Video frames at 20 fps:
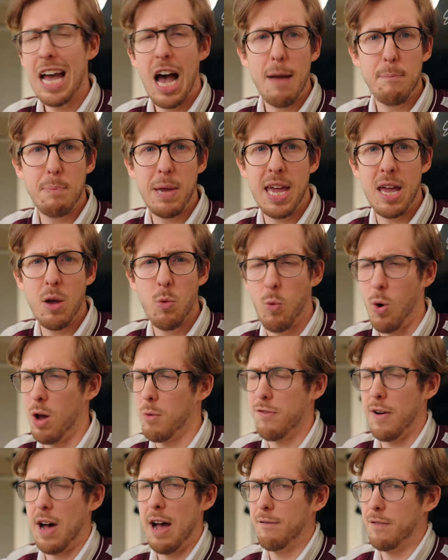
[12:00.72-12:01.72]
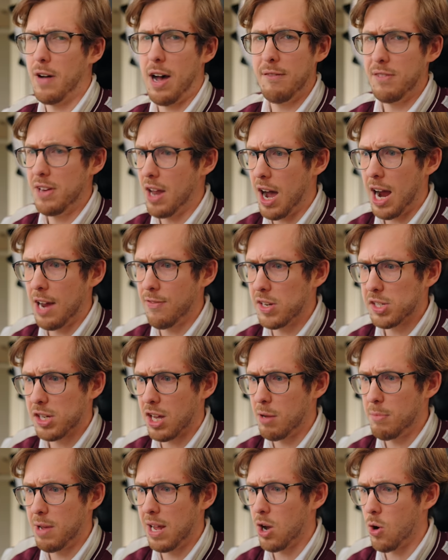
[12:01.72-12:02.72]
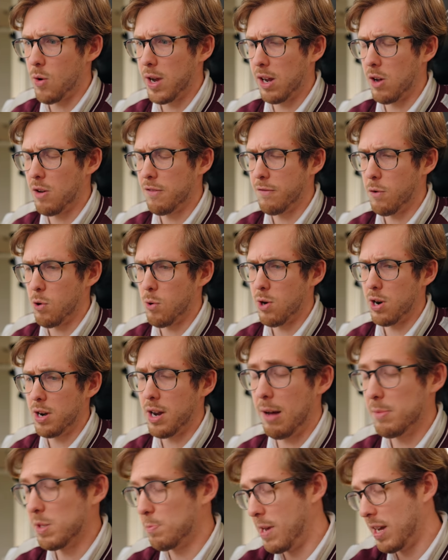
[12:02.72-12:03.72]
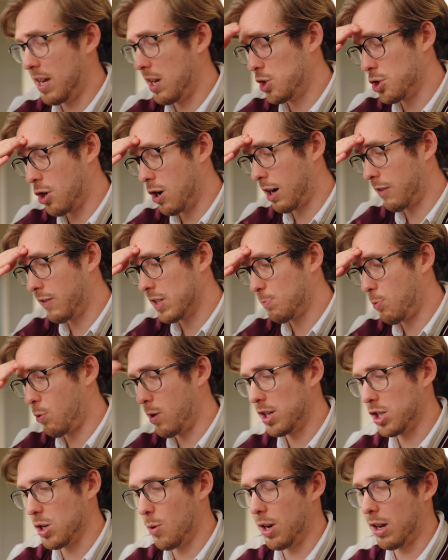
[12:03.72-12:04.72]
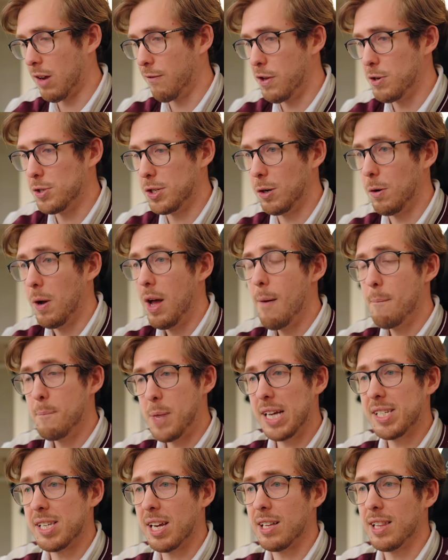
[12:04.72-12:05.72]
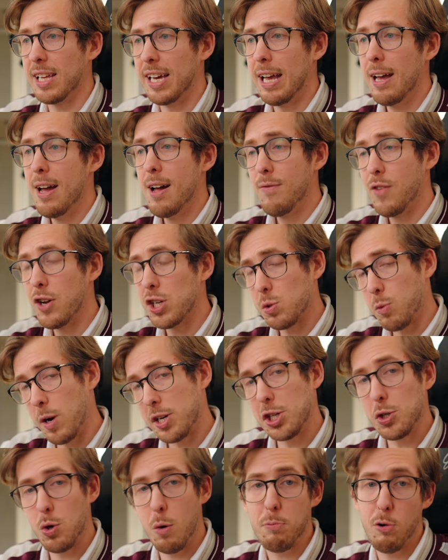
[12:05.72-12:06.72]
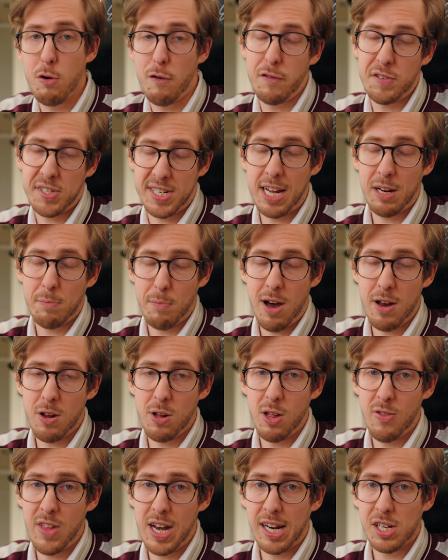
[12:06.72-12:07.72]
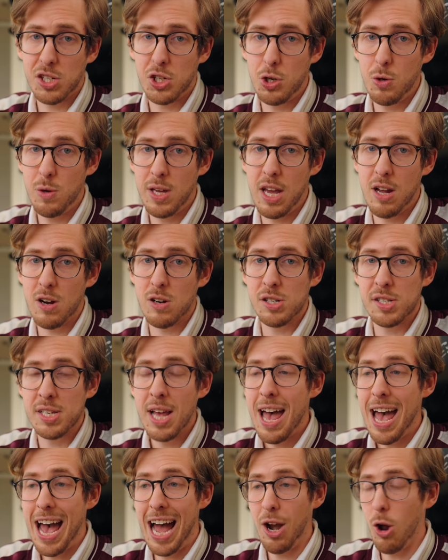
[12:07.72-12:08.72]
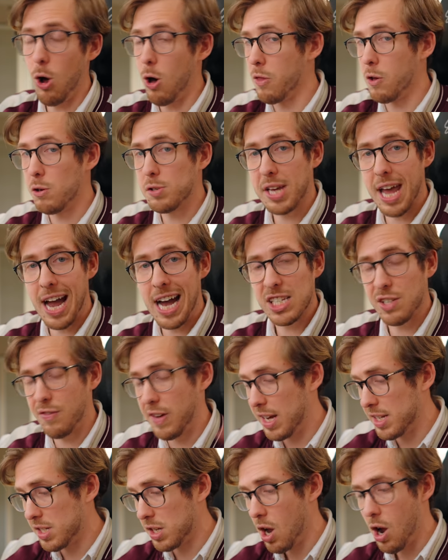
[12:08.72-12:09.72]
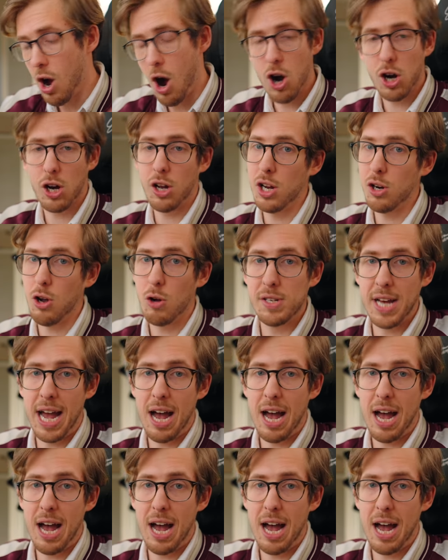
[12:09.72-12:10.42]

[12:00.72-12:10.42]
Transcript: EIP 1559 that's going to be going on forward. I'm speaking jargon at this point, don't want to confuse you. Basically, they're switching to a proof of stake model in the next 2 years, and all those gas fees are going to go